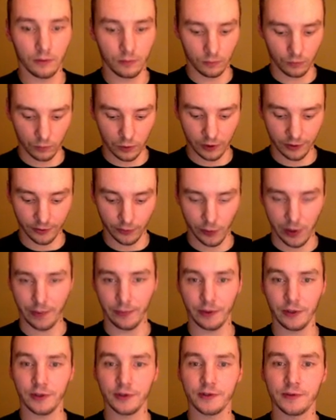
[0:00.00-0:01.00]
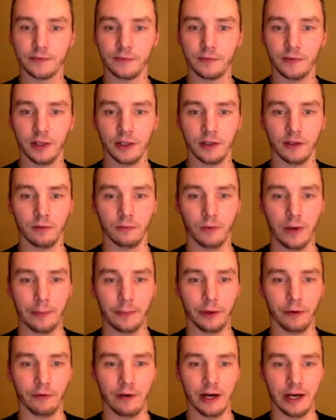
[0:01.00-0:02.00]
one of the weapons in the weapon
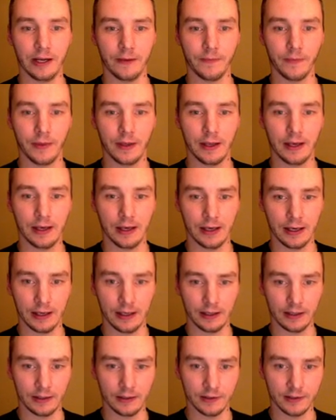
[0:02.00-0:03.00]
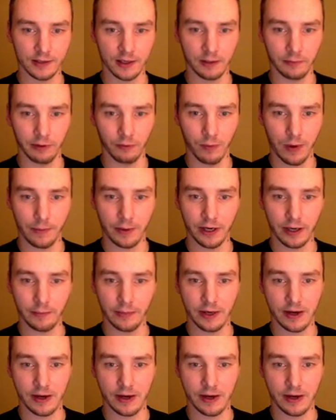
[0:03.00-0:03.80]
array, and it's going to be weapon number